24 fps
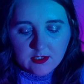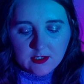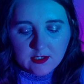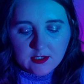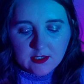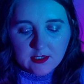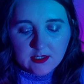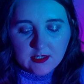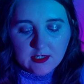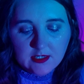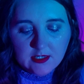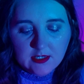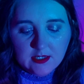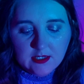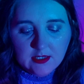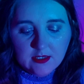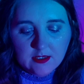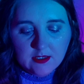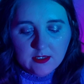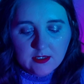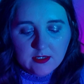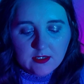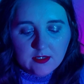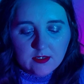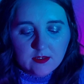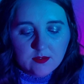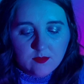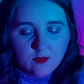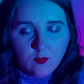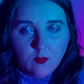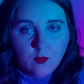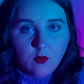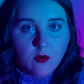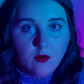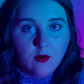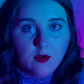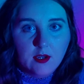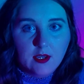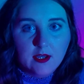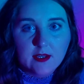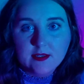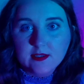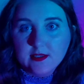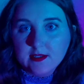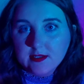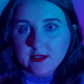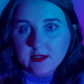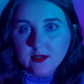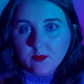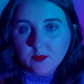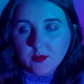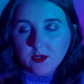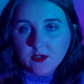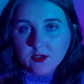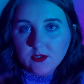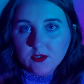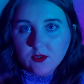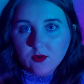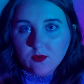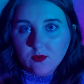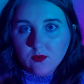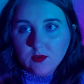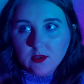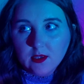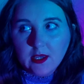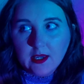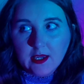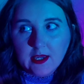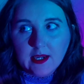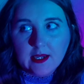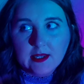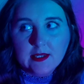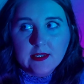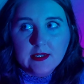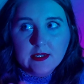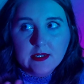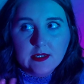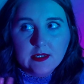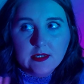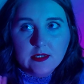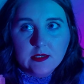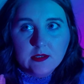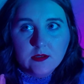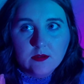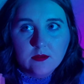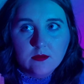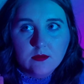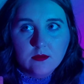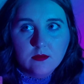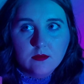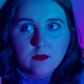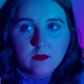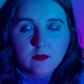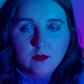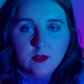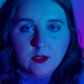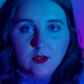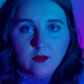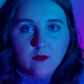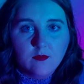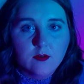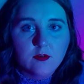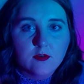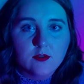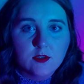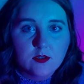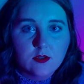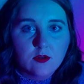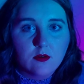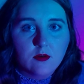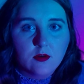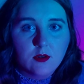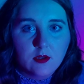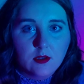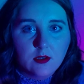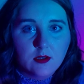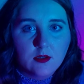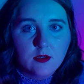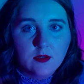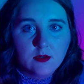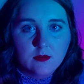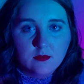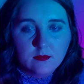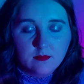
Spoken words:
see this work as a stepping stone like I did when I first started.